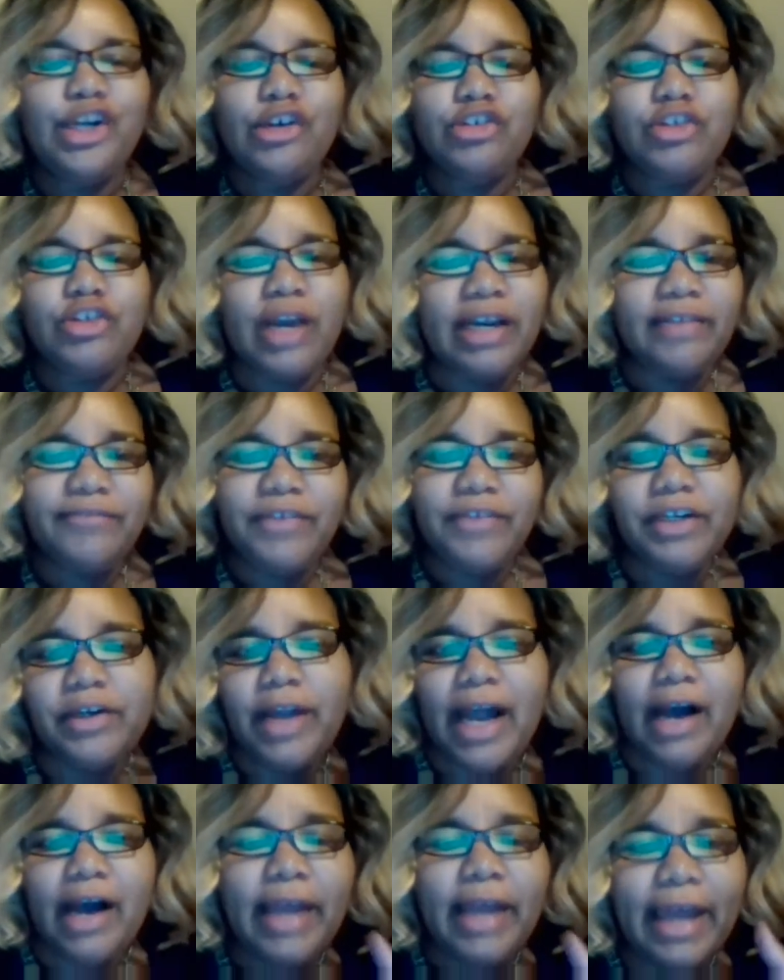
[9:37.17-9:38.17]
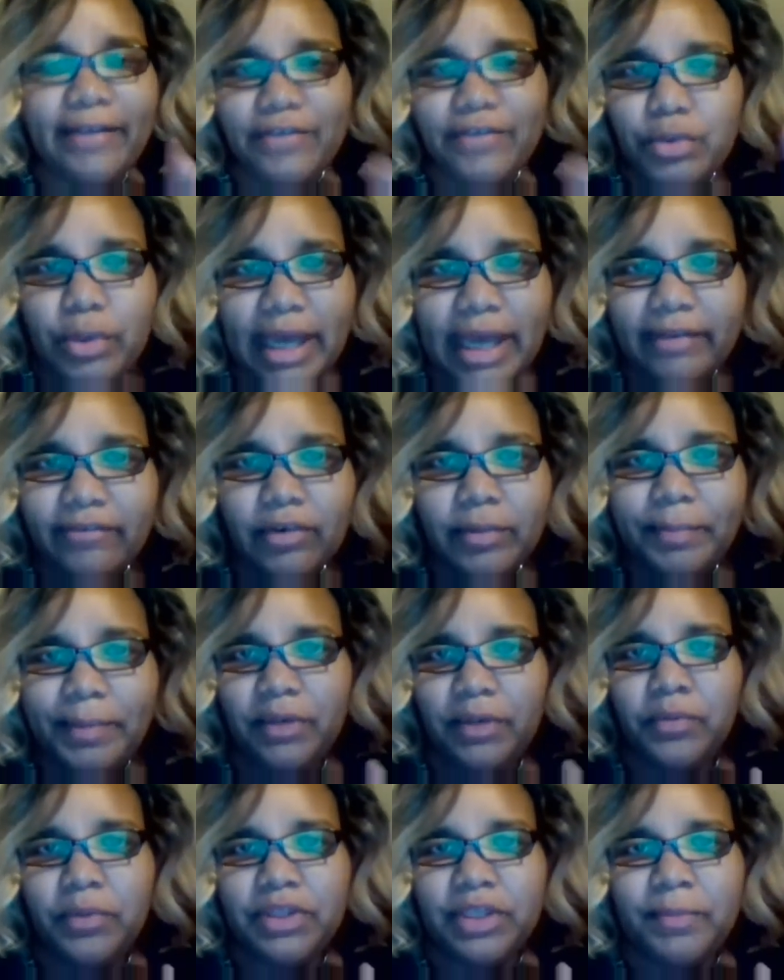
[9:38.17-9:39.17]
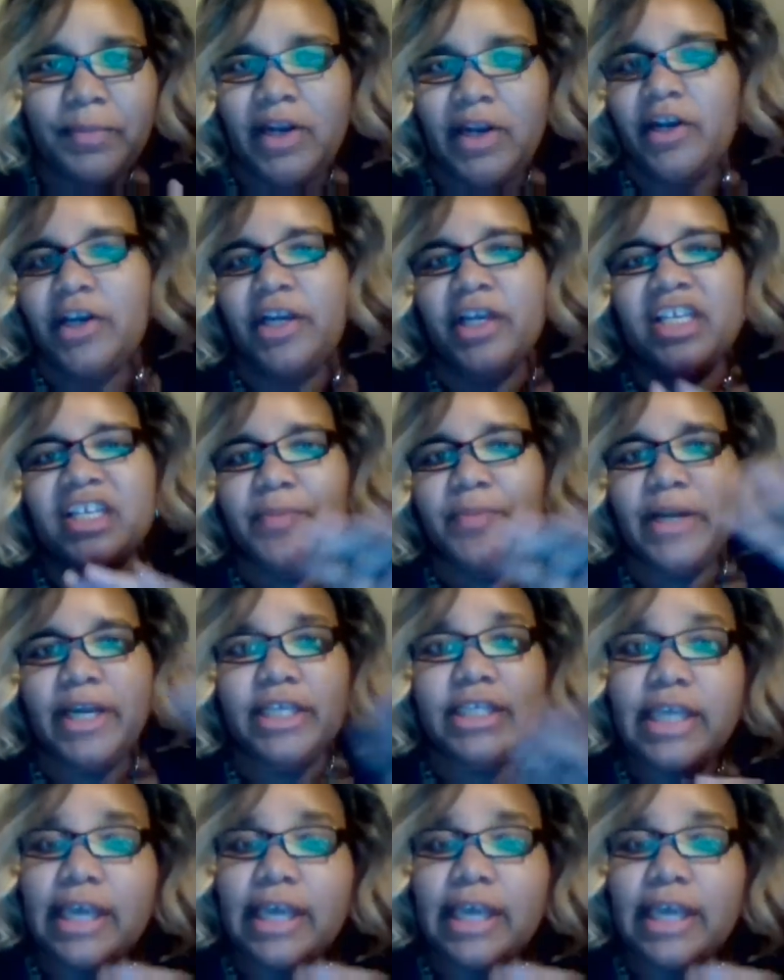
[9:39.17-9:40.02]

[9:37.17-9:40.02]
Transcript: trying to figure out, have you ever been with American Express?